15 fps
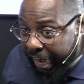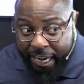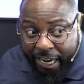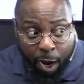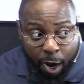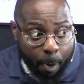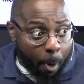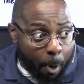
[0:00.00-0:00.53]

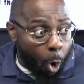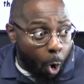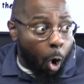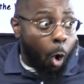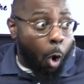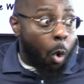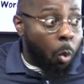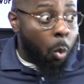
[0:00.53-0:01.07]
and then
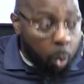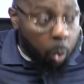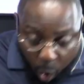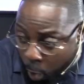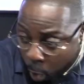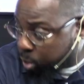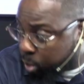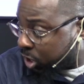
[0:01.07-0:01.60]

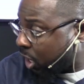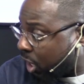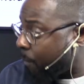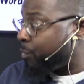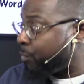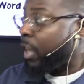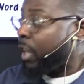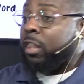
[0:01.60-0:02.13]
whoosh,
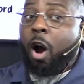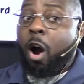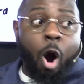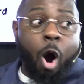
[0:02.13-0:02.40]
the